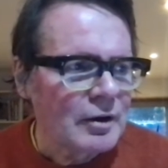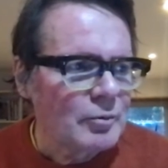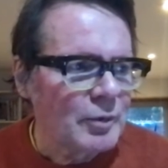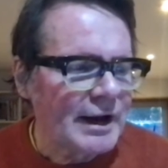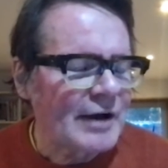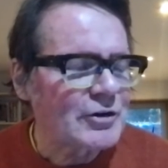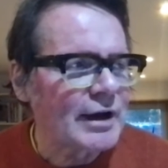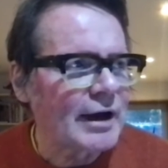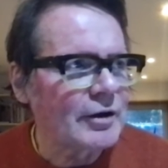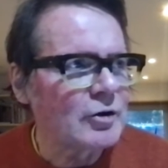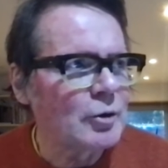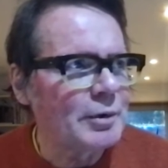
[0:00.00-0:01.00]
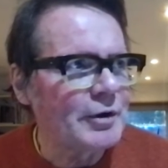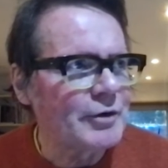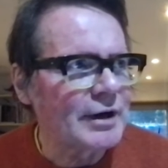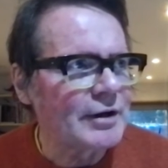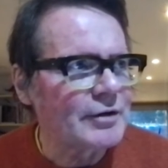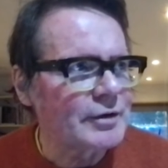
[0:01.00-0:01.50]
We'd actually had a couple of
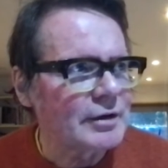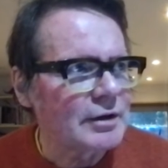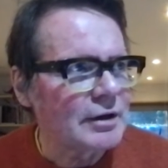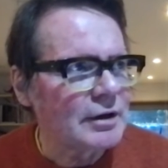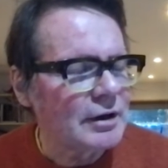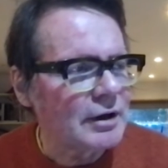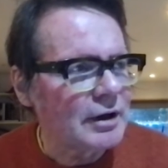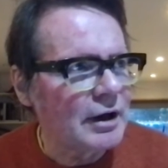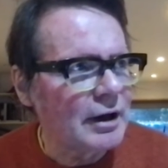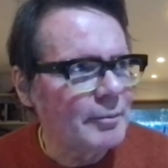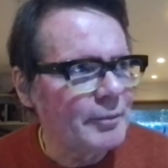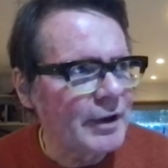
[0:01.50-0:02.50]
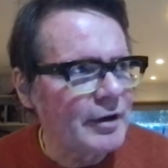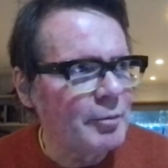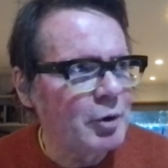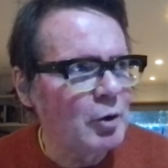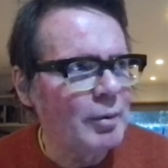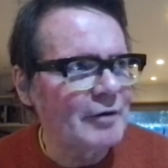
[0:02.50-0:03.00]
drinks in the
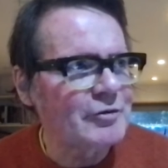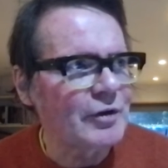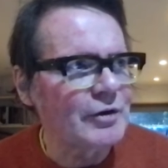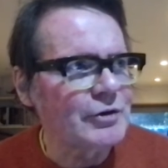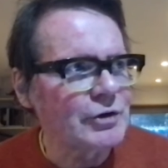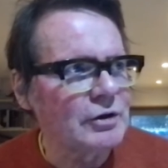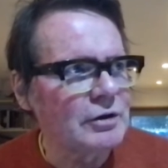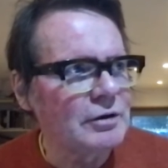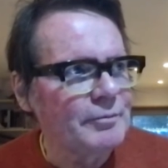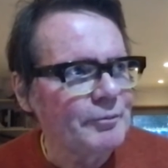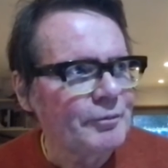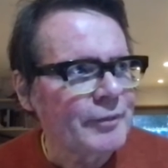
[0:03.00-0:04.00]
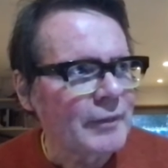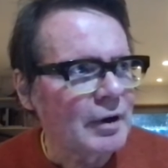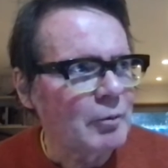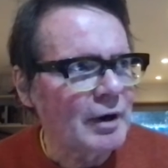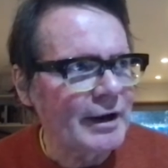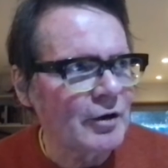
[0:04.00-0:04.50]
pub after the show
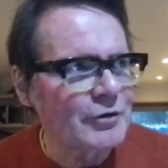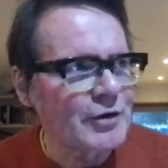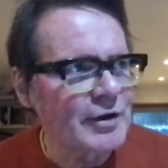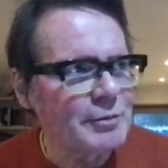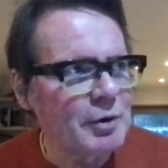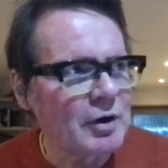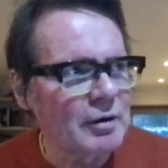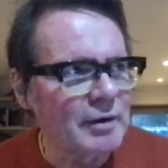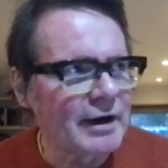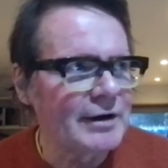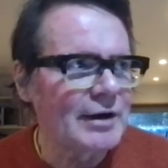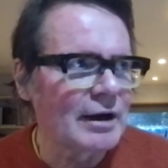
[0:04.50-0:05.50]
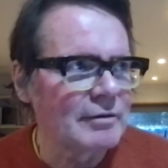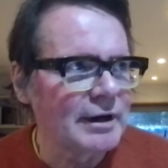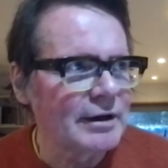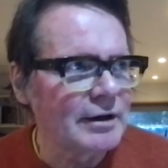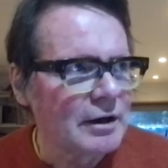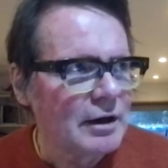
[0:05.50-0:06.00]
when it got to this point where he kind of
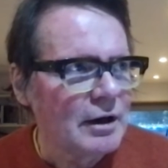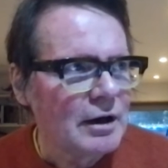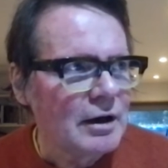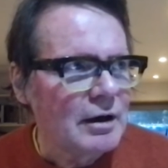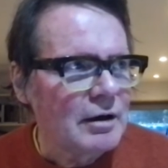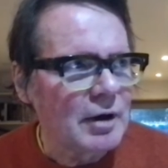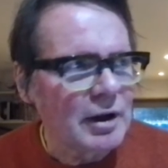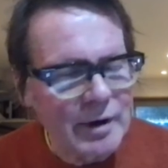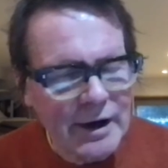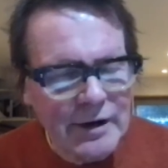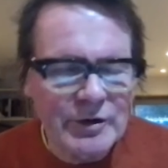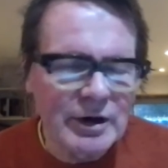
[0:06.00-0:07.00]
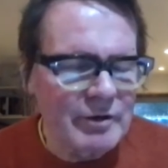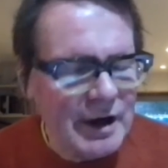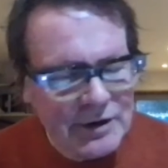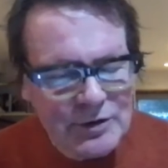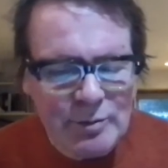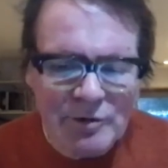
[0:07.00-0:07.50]
went, well, why don't you
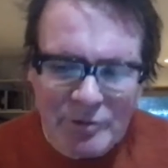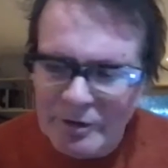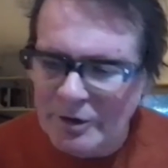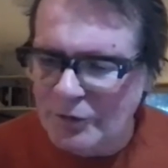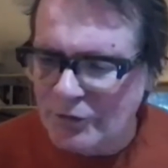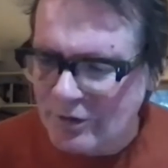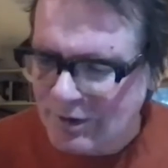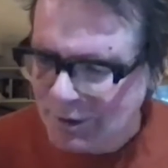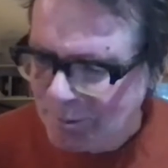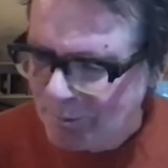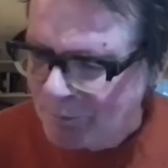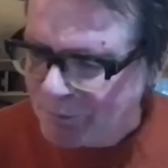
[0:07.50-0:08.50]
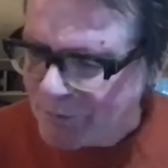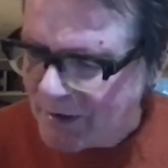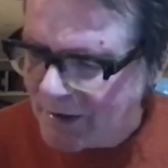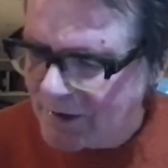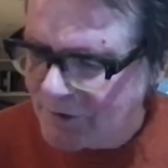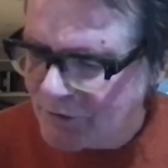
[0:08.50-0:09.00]
write something for us?
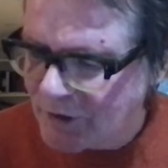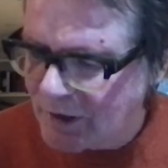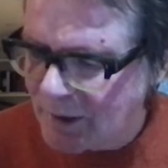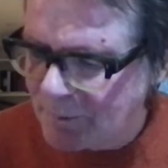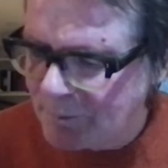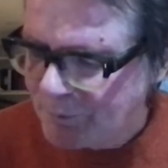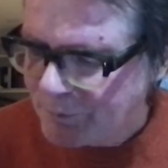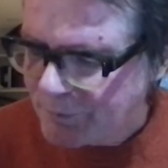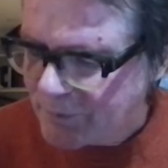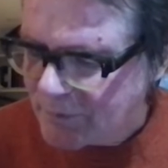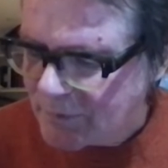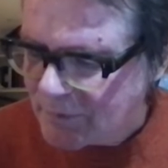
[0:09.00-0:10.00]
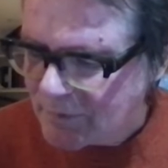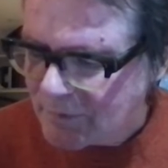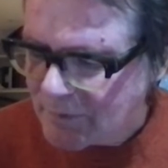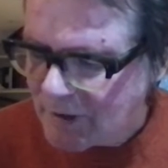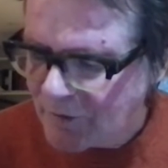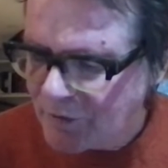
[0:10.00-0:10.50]
And I
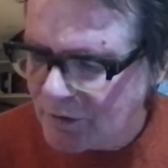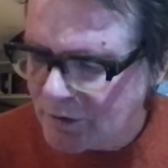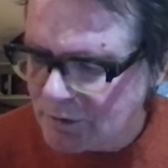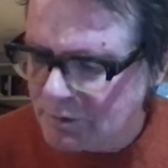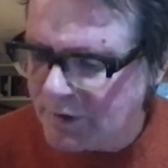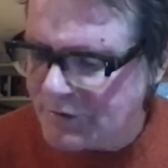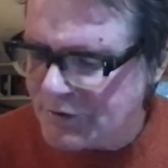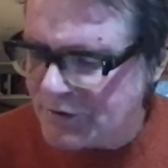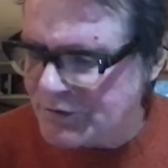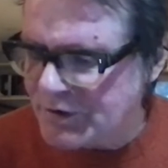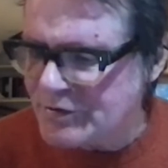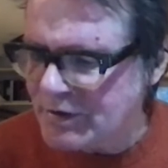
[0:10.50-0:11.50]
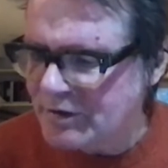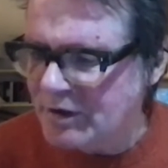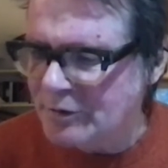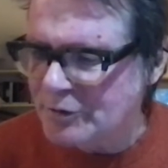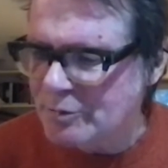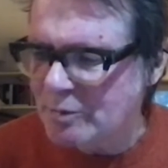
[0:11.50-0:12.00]
thought, oh, that's interesting,
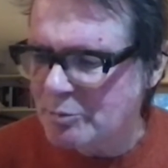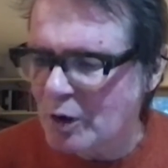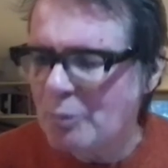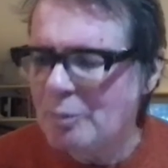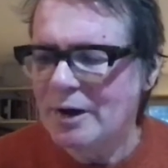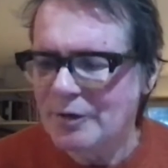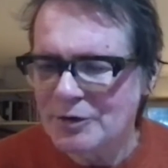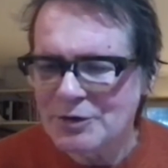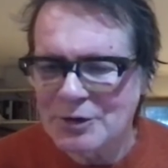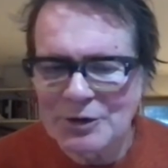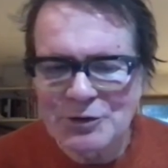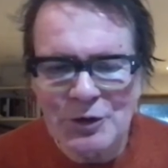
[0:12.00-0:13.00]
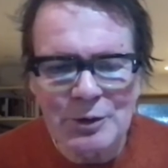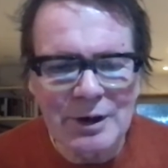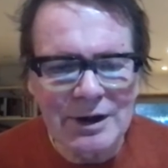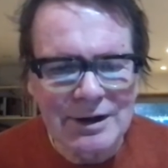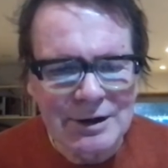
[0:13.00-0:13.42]
something proper that's going to tour.